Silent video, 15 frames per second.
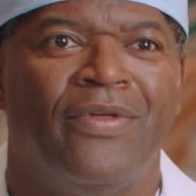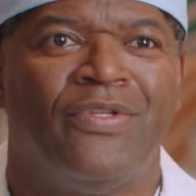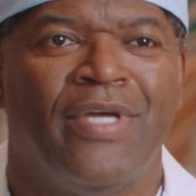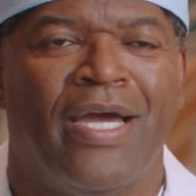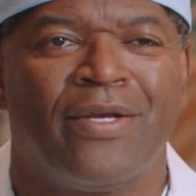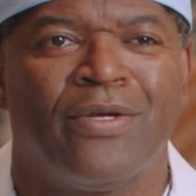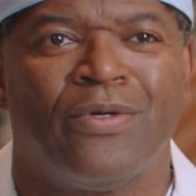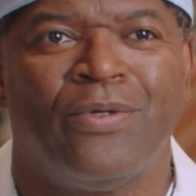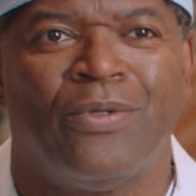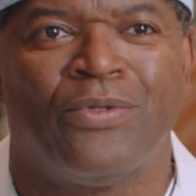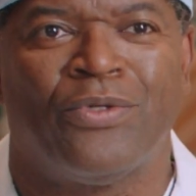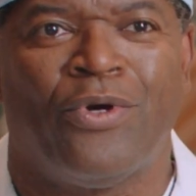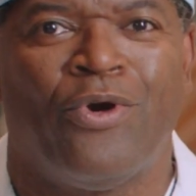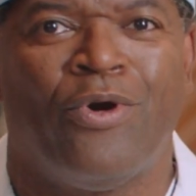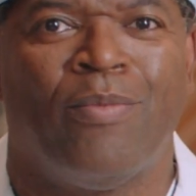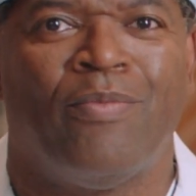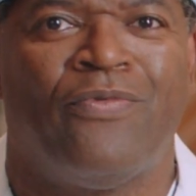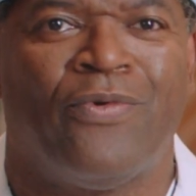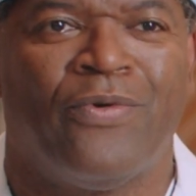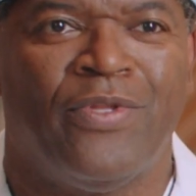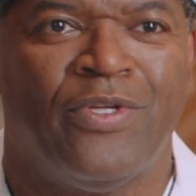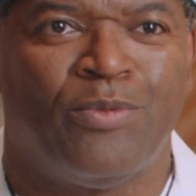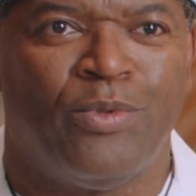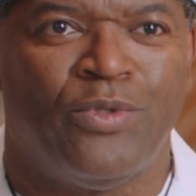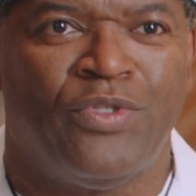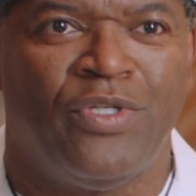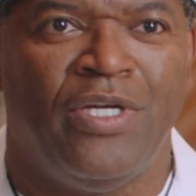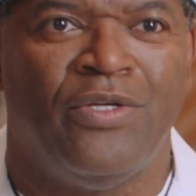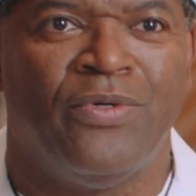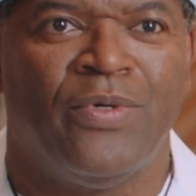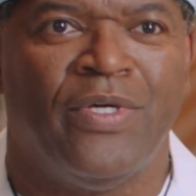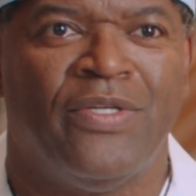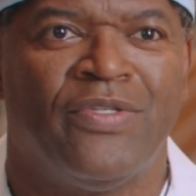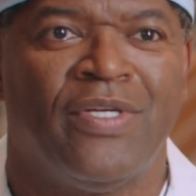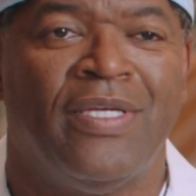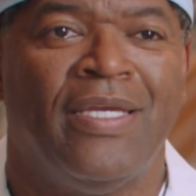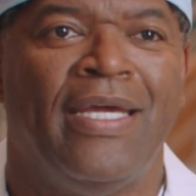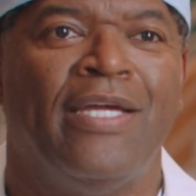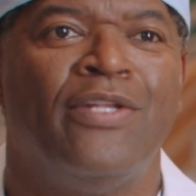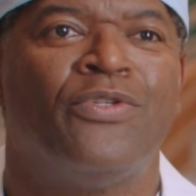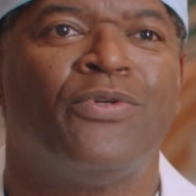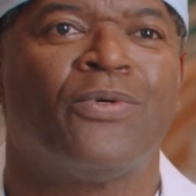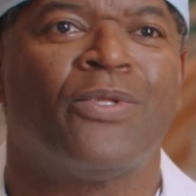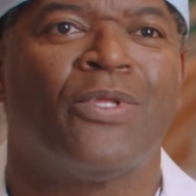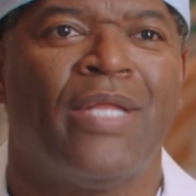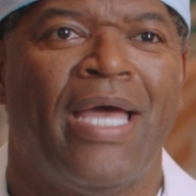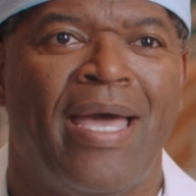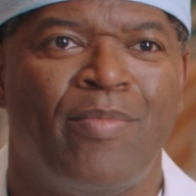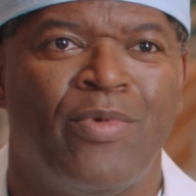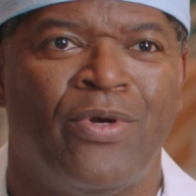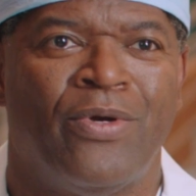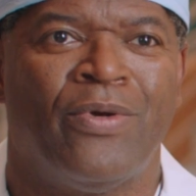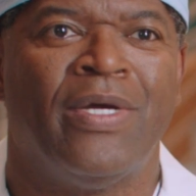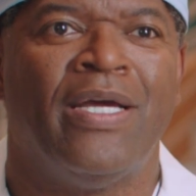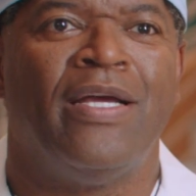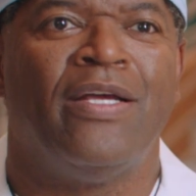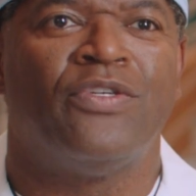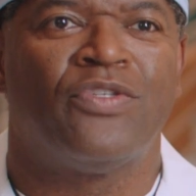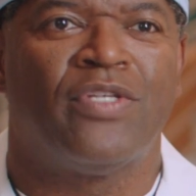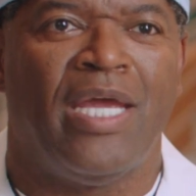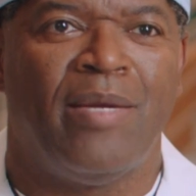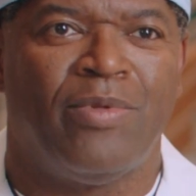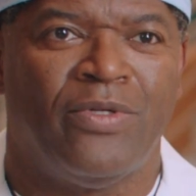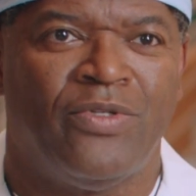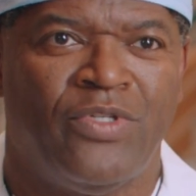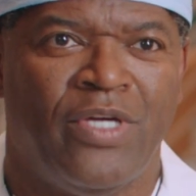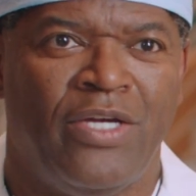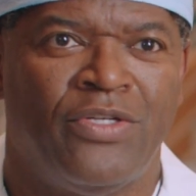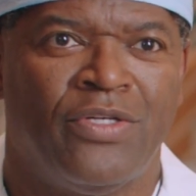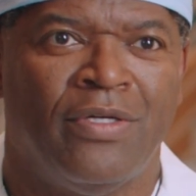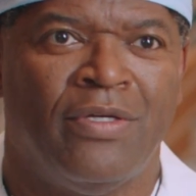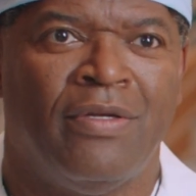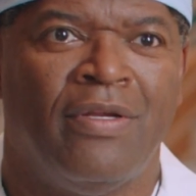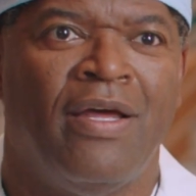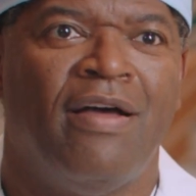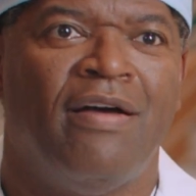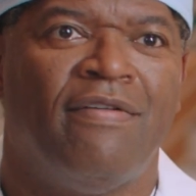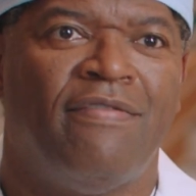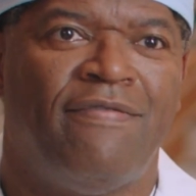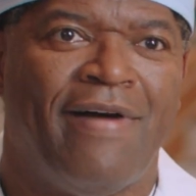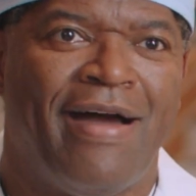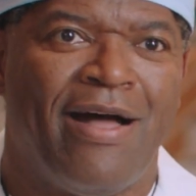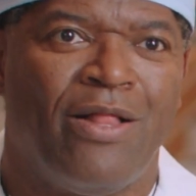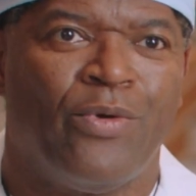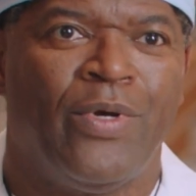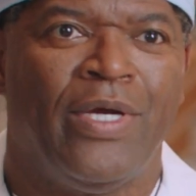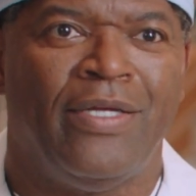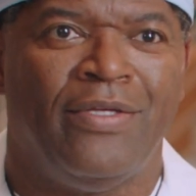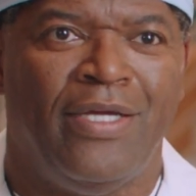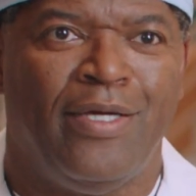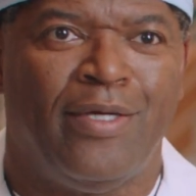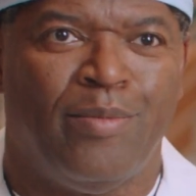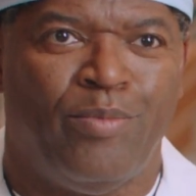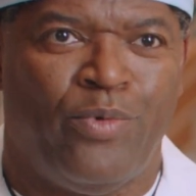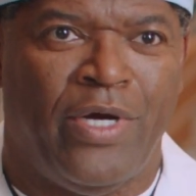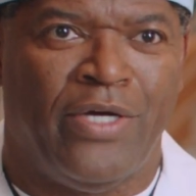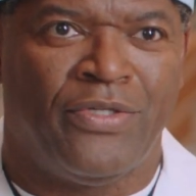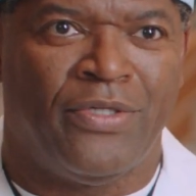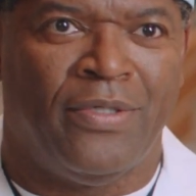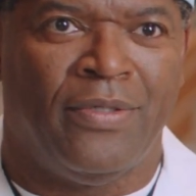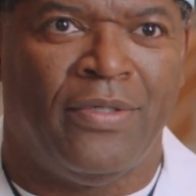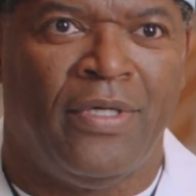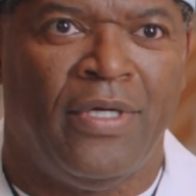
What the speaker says: The technical term for this procedure is an interlaminar stabilization following decompression.